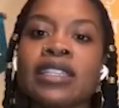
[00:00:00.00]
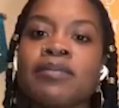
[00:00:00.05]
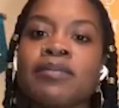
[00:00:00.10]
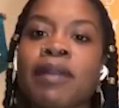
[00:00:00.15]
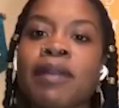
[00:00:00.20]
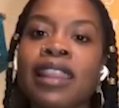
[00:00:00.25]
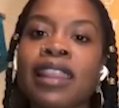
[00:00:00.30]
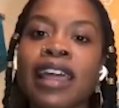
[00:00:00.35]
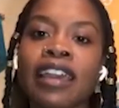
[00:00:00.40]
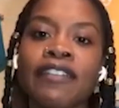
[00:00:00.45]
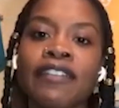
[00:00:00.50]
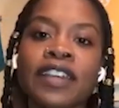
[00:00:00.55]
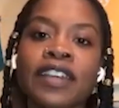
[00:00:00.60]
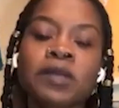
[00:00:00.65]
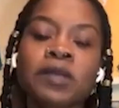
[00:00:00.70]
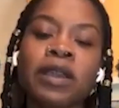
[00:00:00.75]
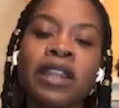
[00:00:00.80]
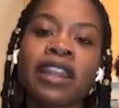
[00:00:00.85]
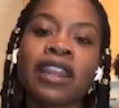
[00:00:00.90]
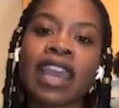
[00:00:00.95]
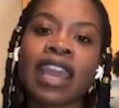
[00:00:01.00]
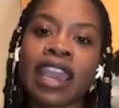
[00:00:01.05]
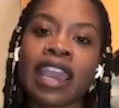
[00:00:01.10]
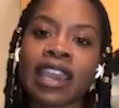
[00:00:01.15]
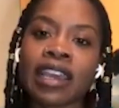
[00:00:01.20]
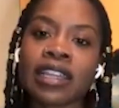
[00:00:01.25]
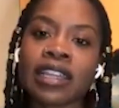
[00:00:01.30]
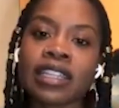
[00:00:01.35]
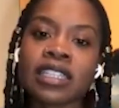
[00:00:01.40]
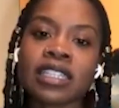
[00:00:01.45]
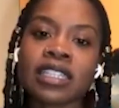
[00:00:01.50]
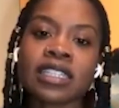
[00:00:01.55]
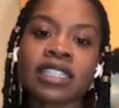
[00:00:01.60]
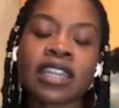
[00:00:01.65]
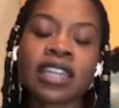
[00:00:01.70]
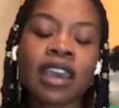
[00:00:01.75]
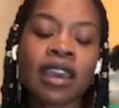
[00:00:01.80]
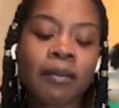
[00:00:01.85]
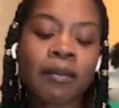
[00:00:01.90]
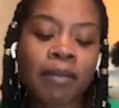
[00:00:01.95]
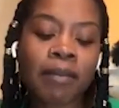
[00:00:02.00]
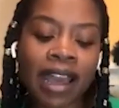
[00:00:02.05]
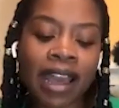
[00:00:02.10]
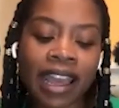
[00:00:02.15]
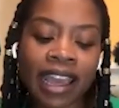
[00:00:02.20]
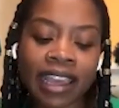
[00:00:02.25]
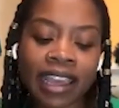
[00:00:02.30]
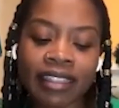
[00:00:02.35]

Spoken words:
My life has been enhanced by